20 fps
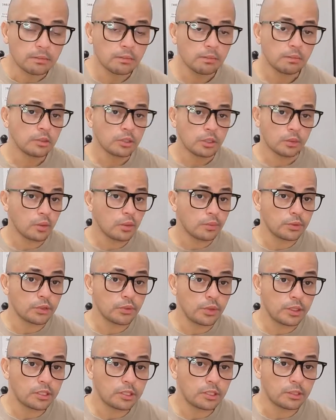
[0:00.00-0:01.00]
So the obvious
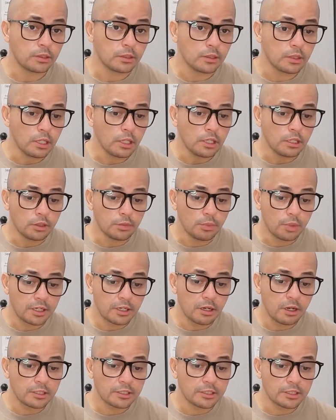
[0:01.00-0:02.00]
question you might
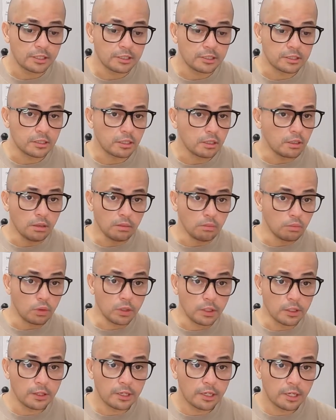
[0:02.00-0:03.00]
ask is, were
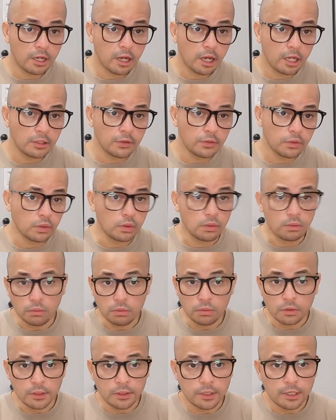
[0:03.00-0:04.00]
they a carnivore?
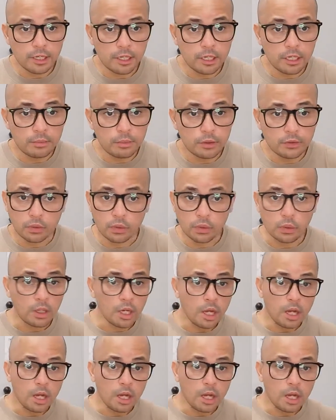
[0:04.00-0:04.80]
Were they a herbivore?